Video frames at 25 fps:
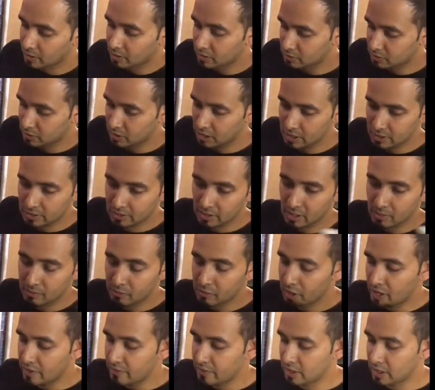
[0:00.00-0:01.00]
So let's say I'm
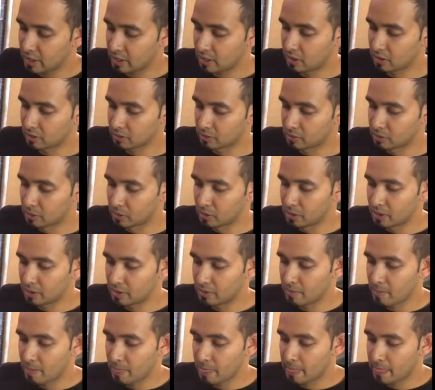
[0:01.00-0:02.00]
driving along the road
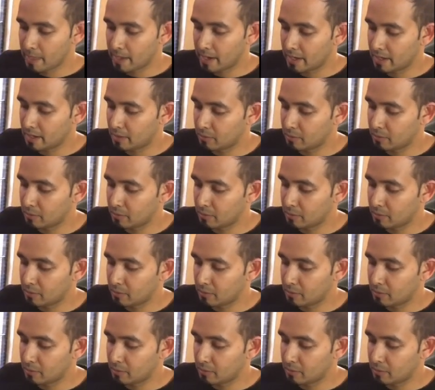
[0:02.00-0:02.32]
and I